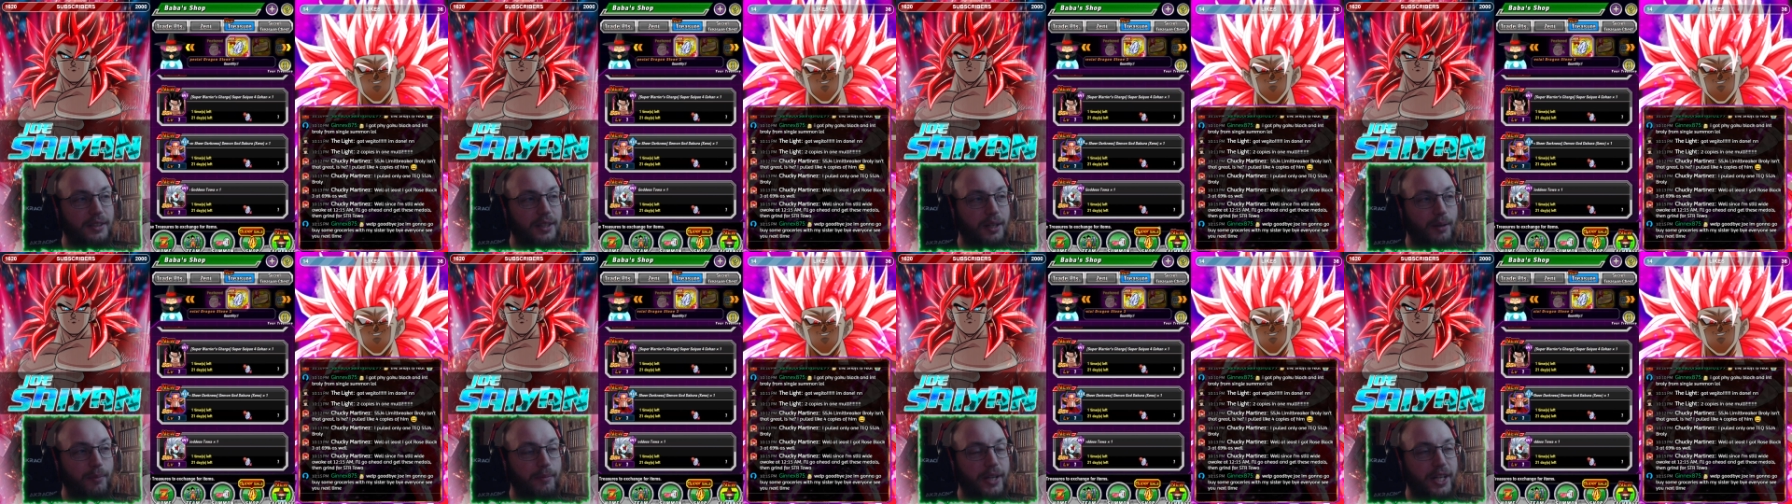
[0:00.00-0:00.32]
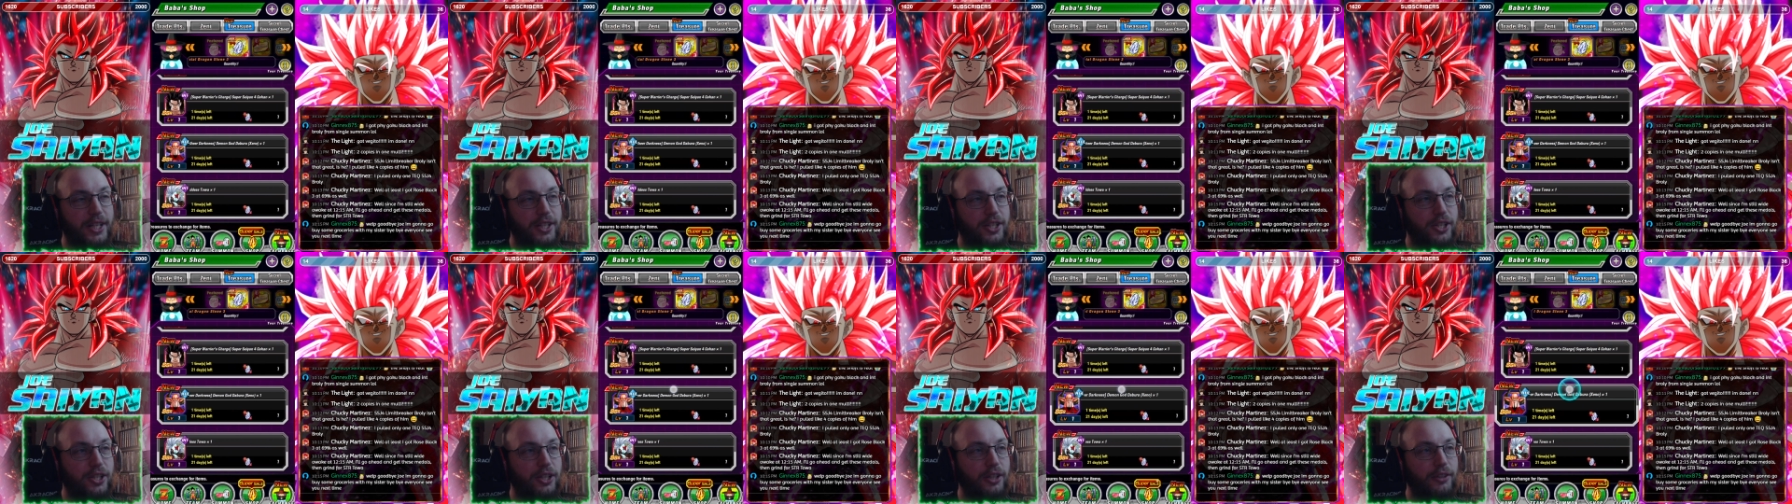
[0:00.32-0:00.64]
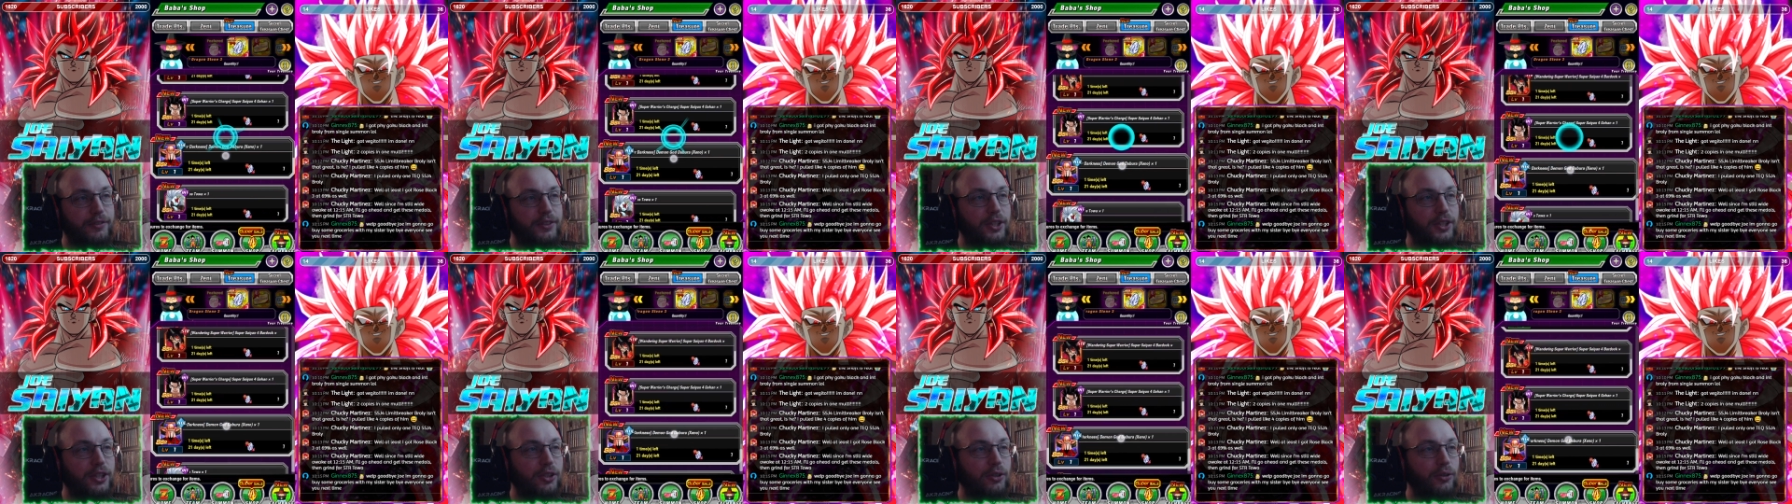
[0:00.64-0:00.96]
I'm not sure
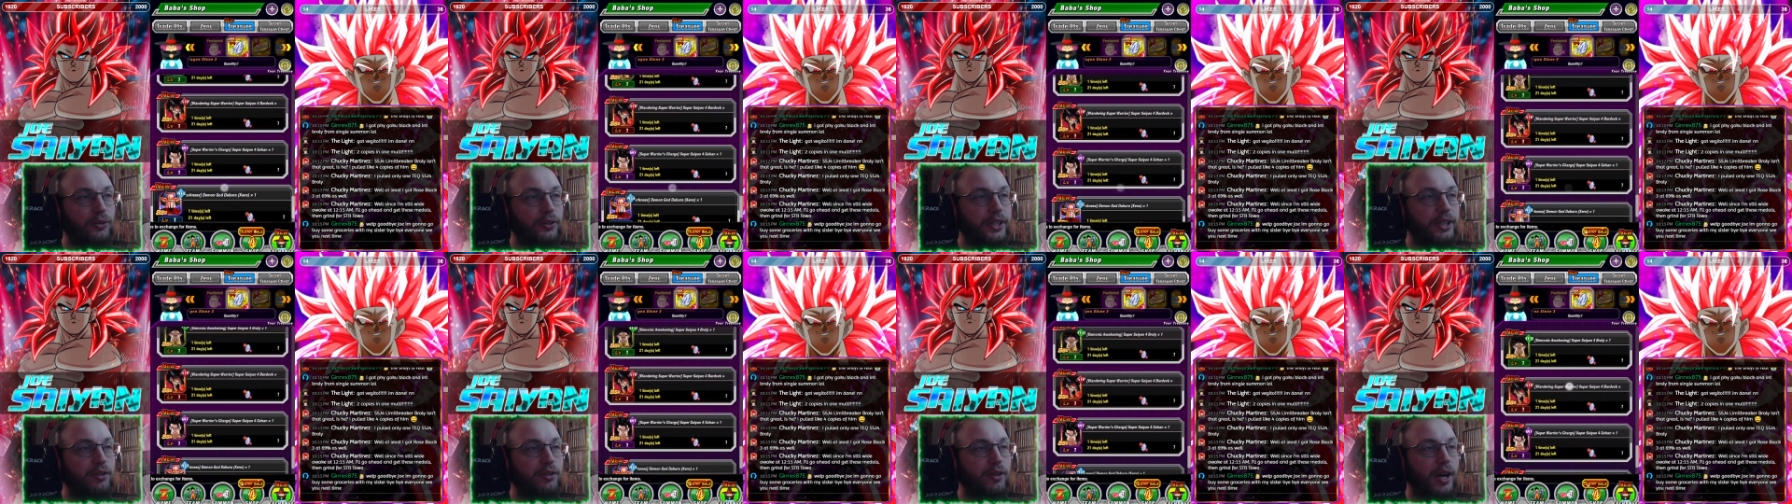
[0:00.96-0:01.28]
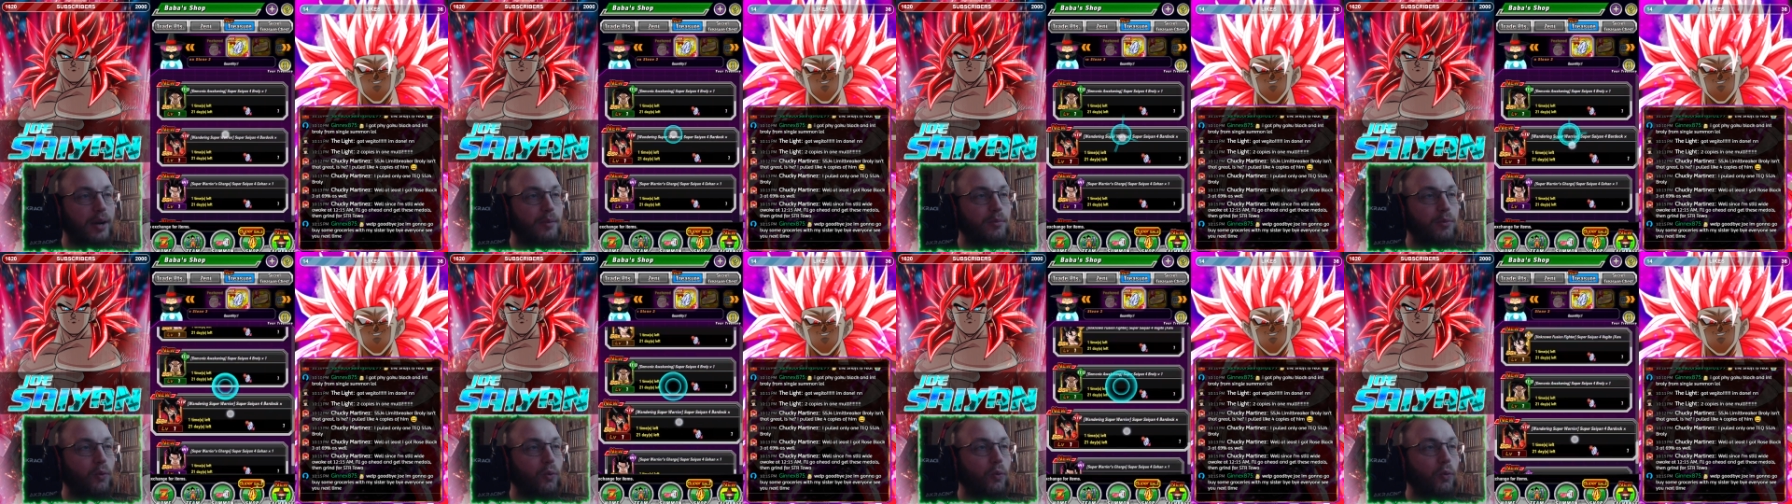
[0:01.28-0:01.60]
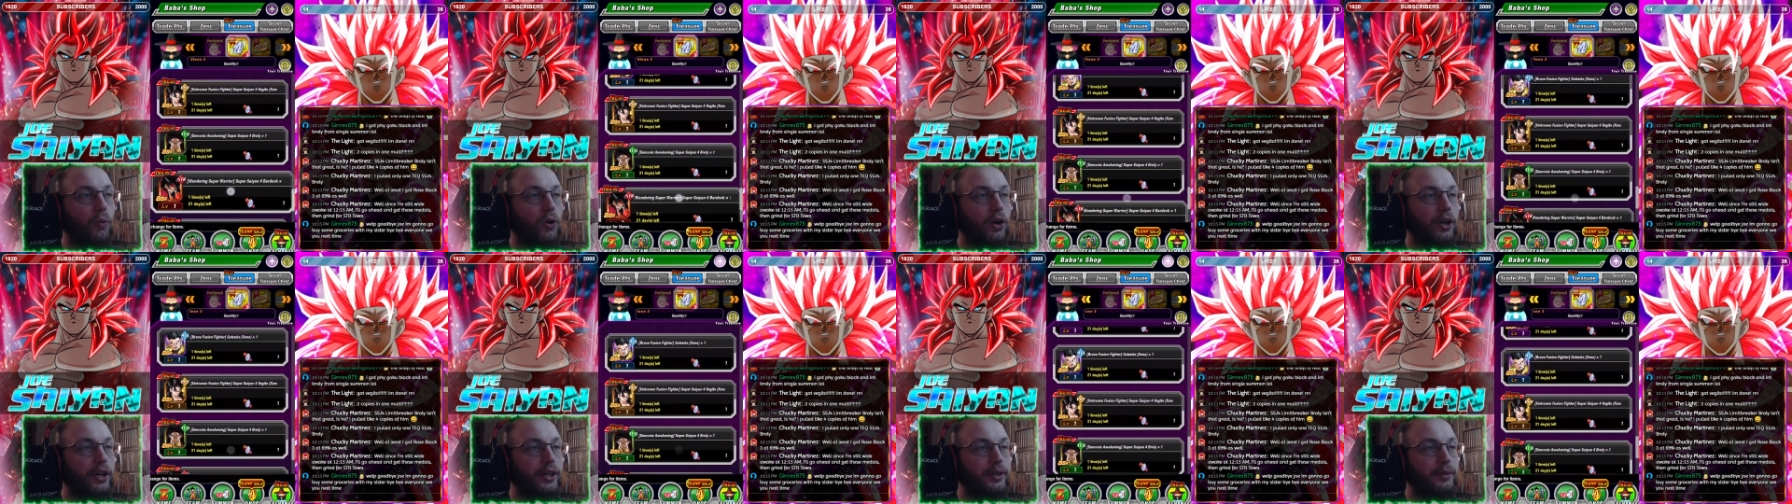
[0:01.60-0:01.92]
if you can only grab
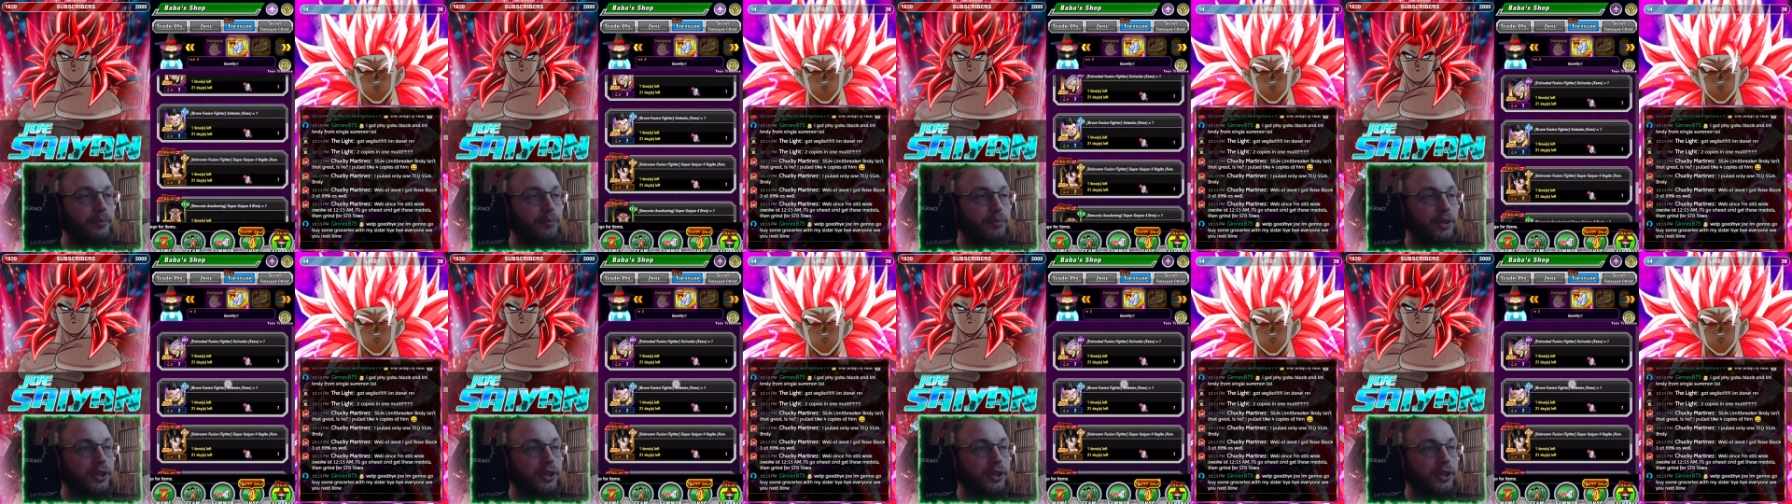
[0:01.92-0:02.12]
one